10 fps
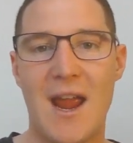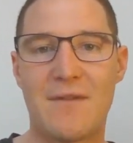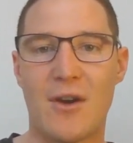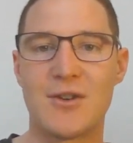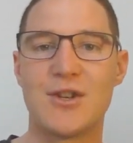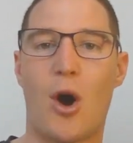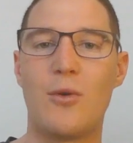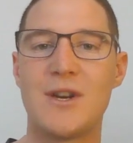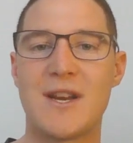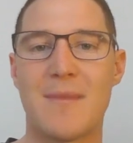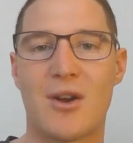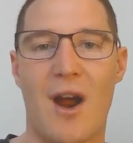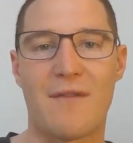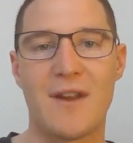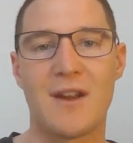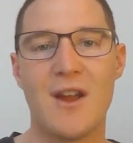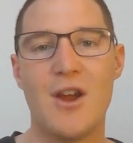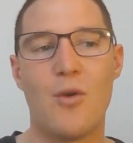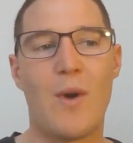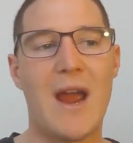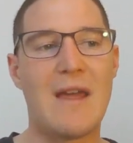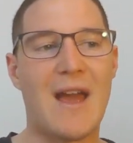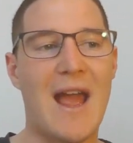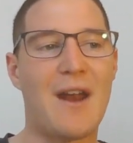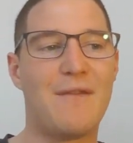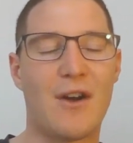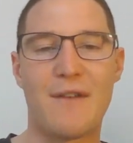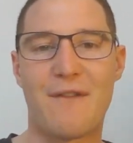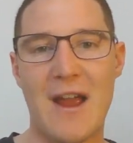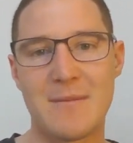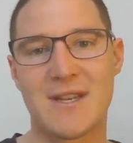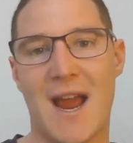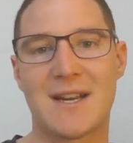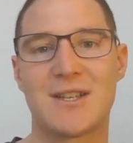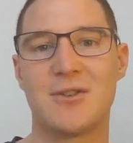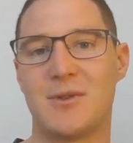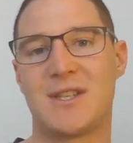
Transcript: If there is an older demographic where they had a very famous actor who